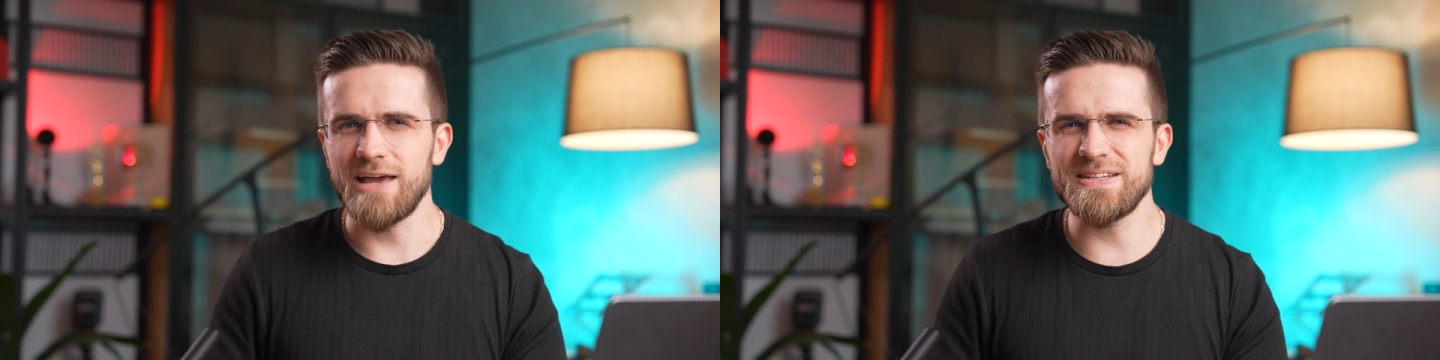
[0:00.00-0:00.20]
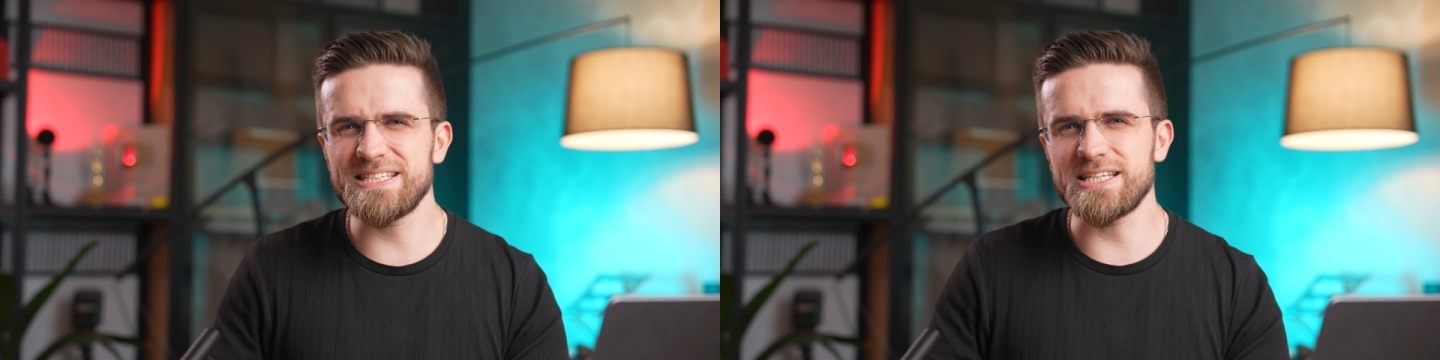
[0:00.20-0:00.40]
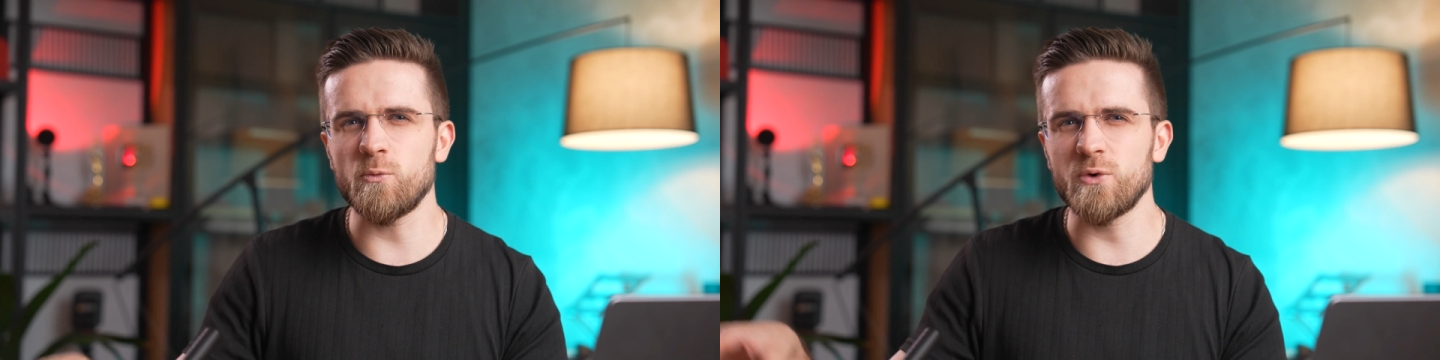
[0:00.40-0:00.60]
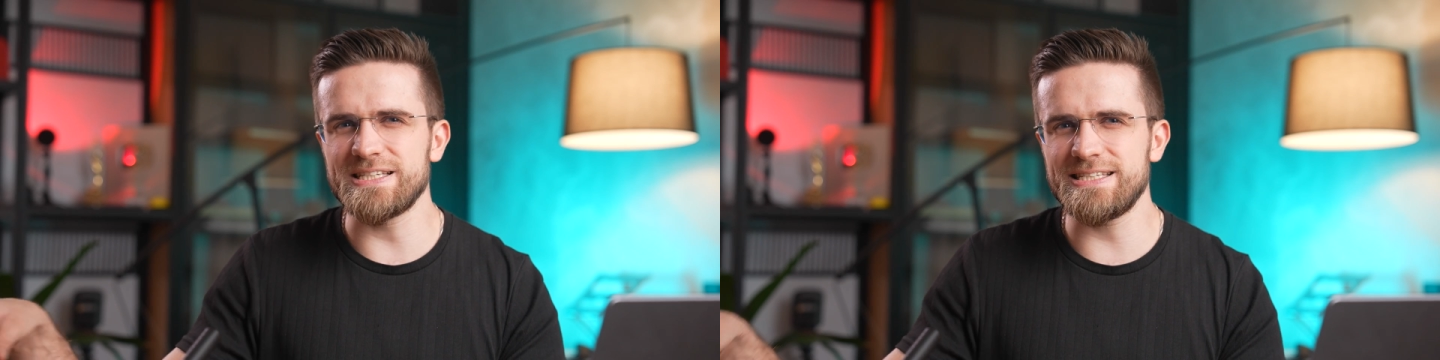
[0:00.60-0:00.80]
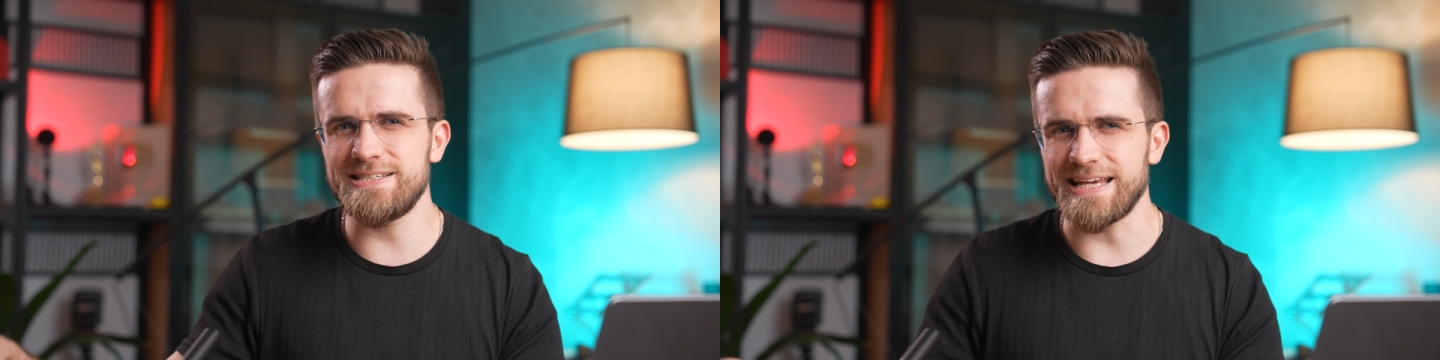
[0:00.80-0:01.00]
having someone
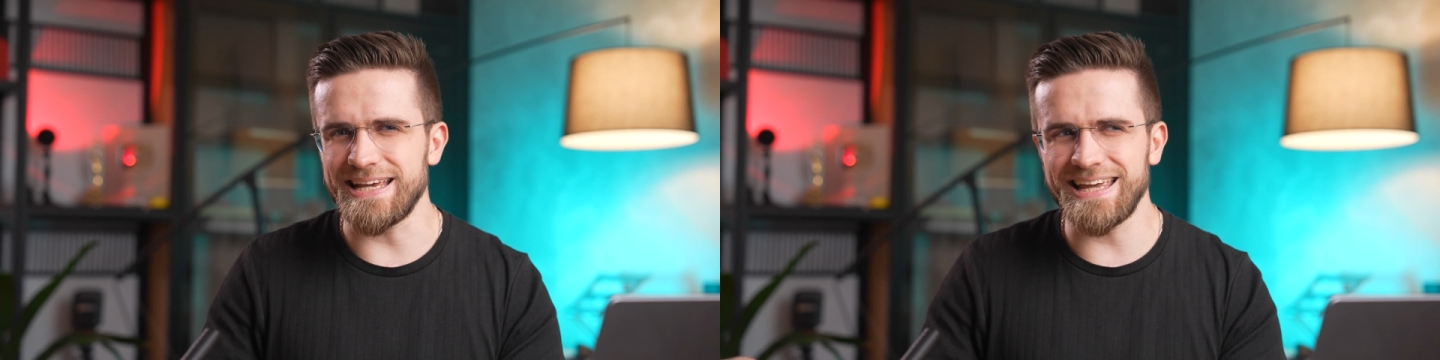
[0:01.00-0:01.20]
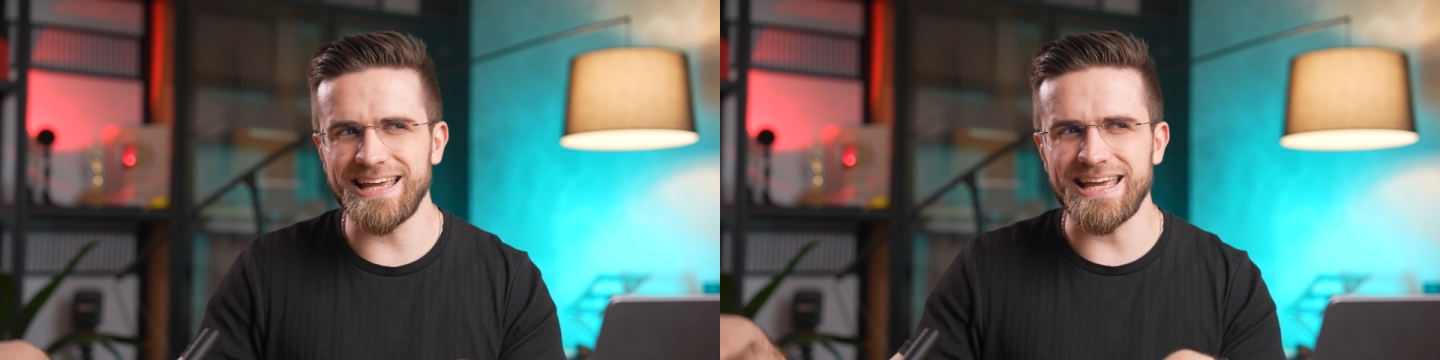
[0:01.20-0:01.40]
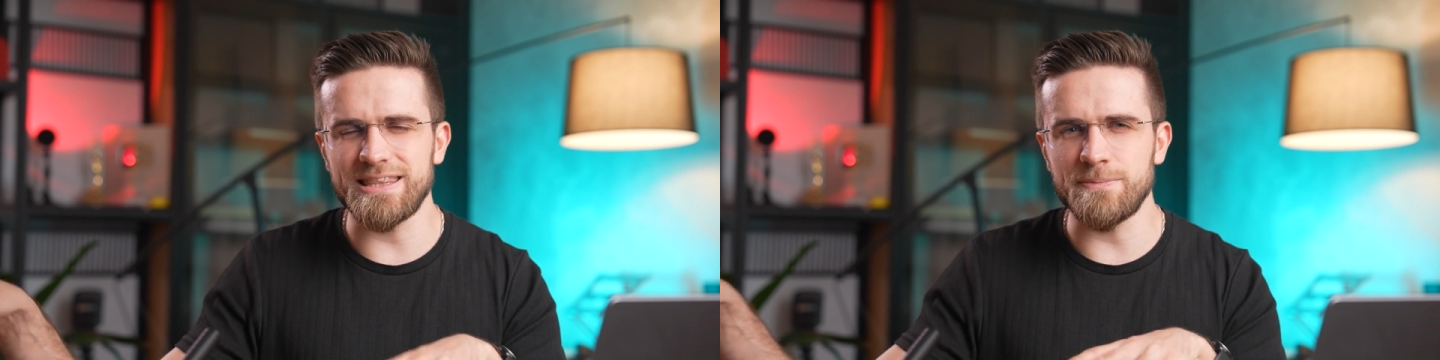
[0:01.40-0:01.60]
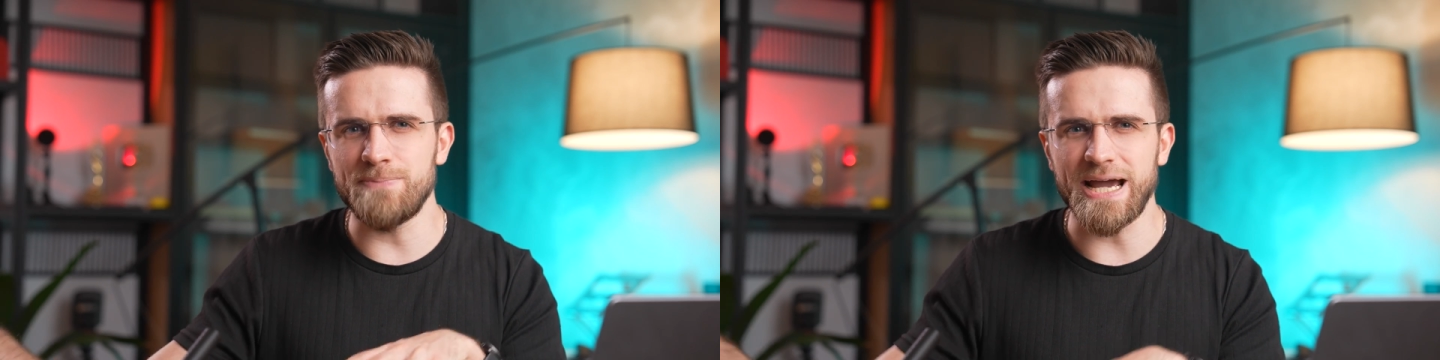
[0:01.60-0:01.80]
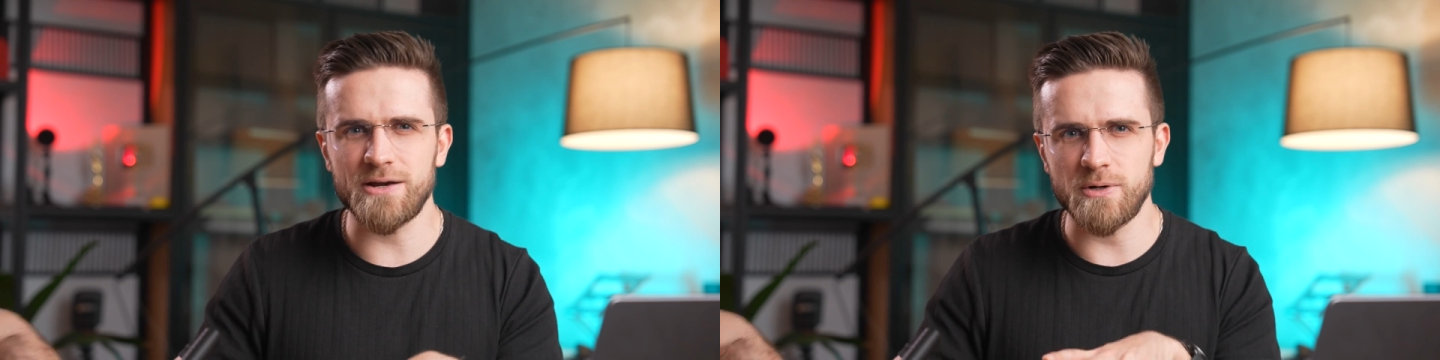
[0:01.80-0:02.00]
sing in the
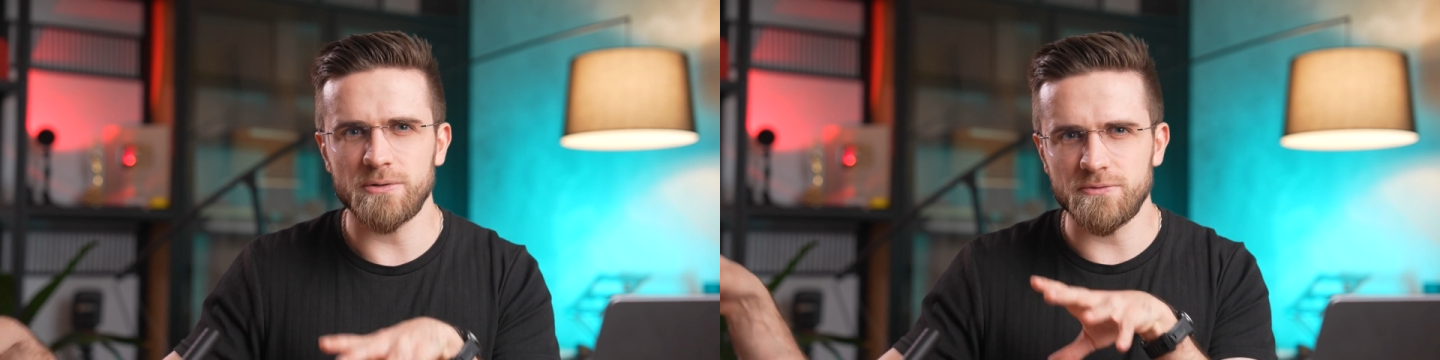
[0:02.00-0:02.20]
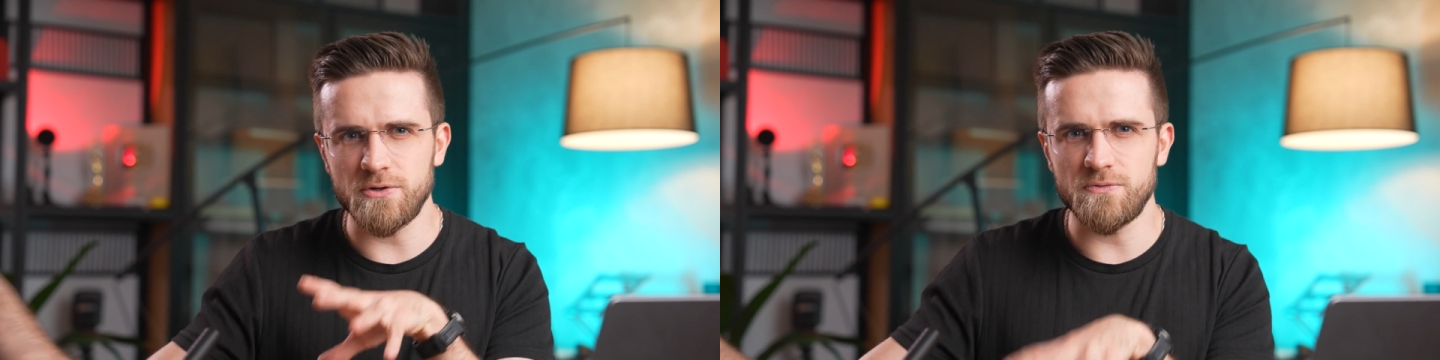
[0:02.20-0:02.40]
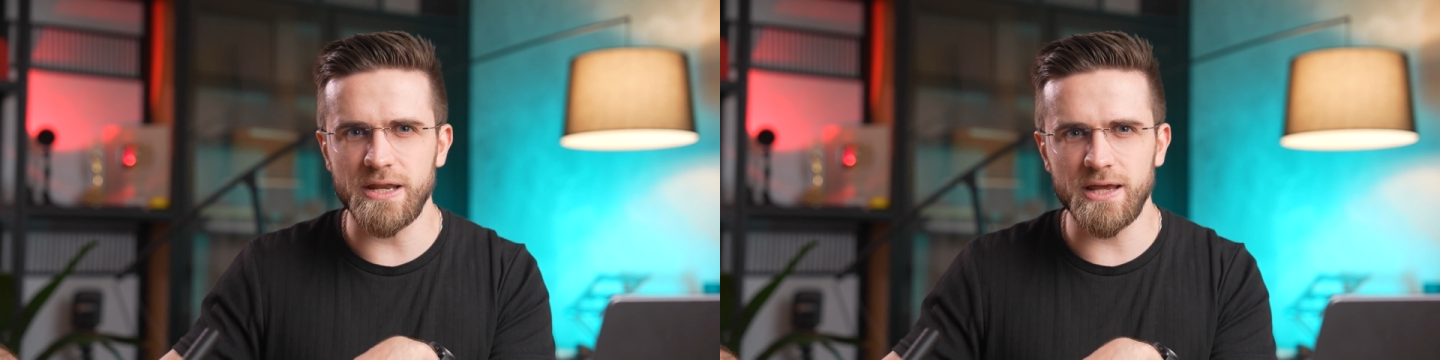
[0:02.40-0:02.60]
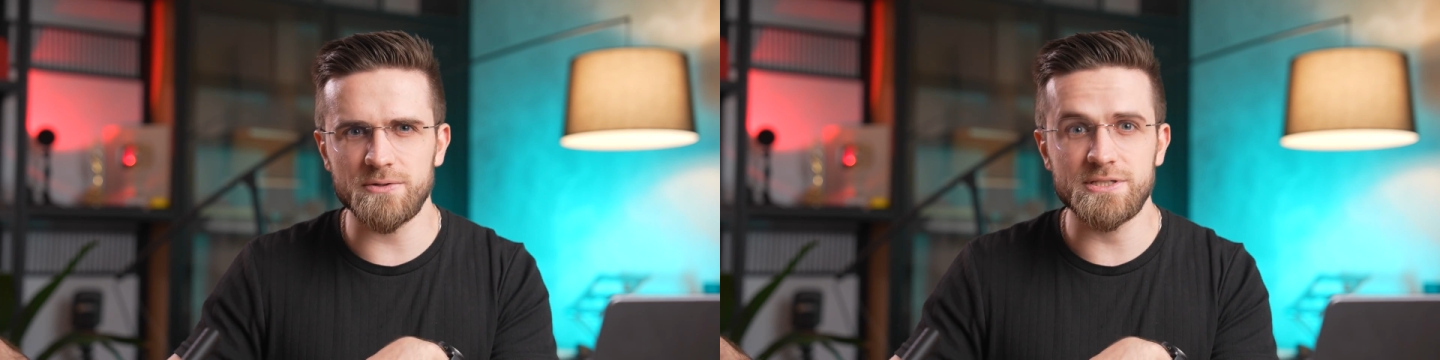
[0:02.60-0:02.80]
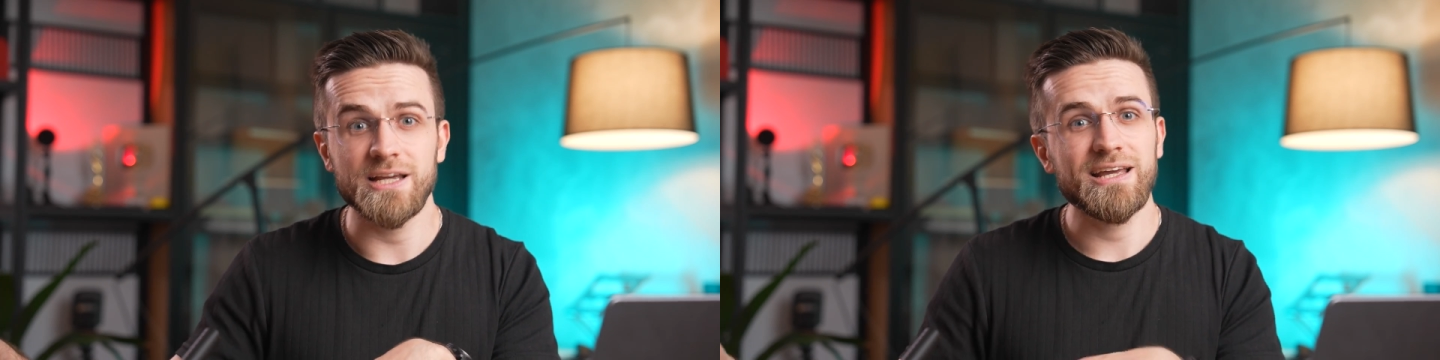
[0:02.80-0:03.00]
background of your videos